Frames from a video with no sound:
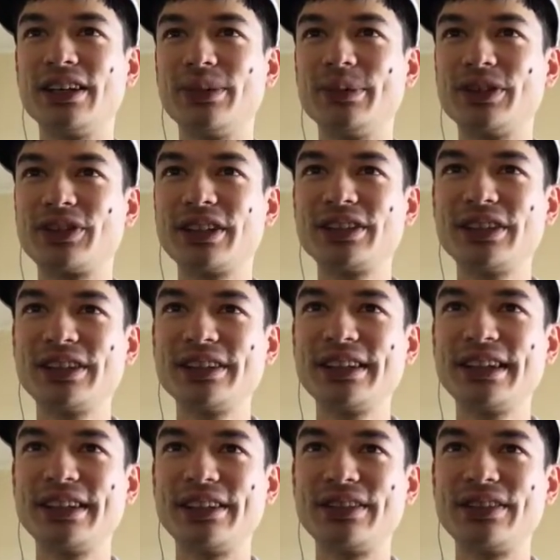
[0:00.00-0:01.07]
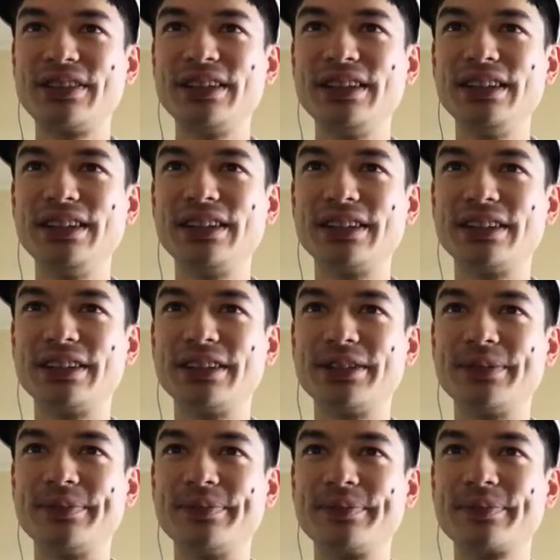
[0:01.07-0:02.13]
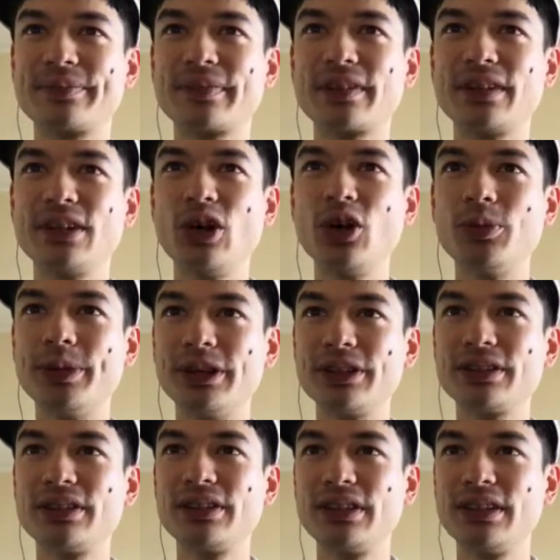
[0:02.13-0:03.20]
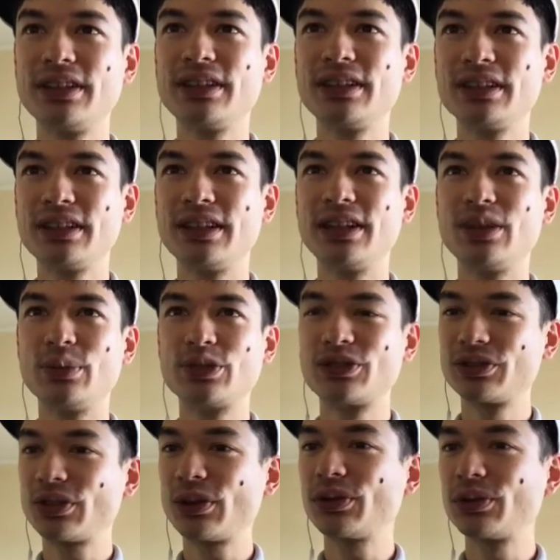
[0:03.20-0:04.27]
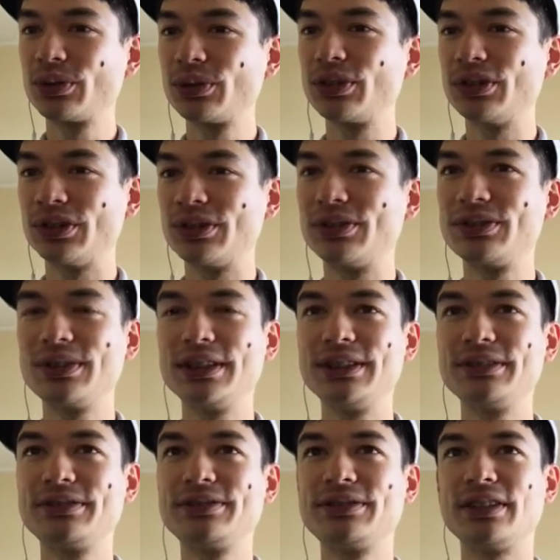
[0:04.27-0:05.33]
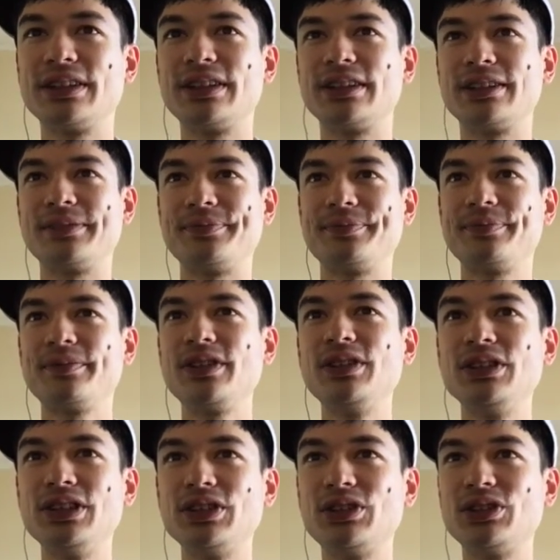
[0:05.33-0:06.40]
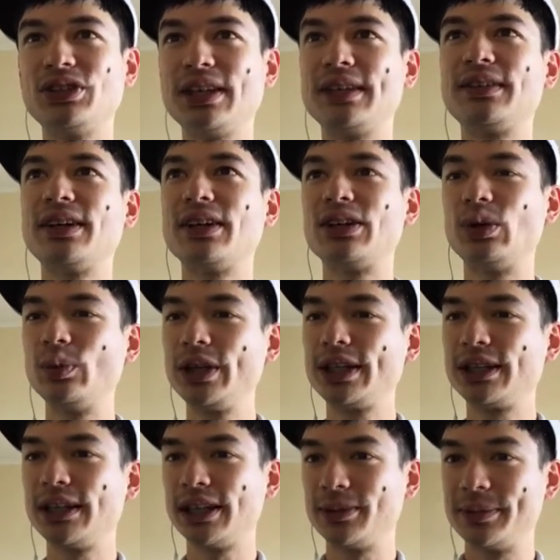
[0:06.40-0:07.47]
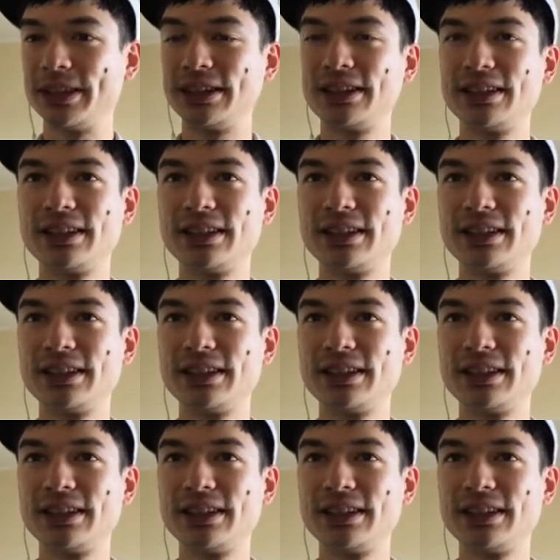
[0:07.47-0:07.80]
but Satan has the um, homing, which is also good if um, you need to take down a weakened enemy.